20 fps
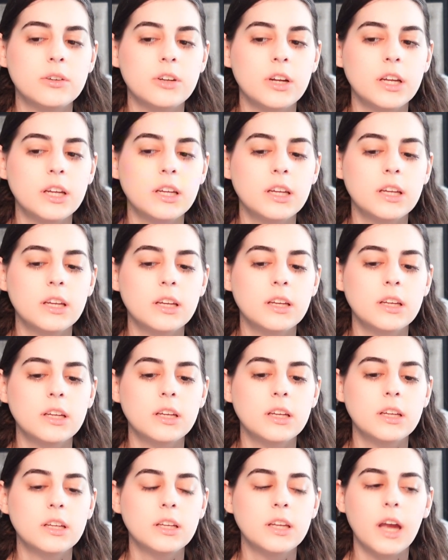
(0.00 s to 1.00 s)
Right?
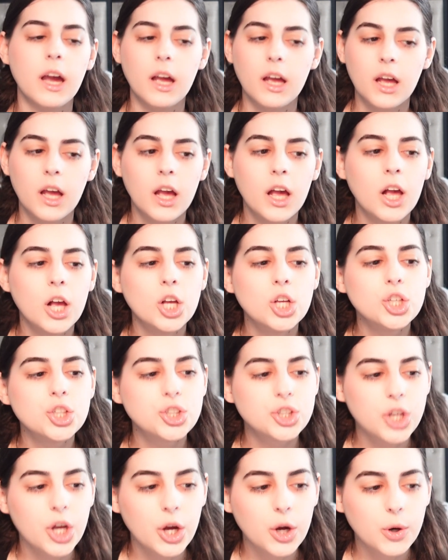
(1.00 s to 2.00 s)
Yeah.
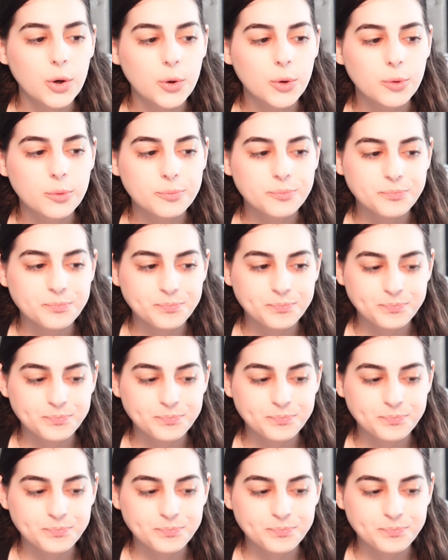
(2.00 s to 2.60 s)
So,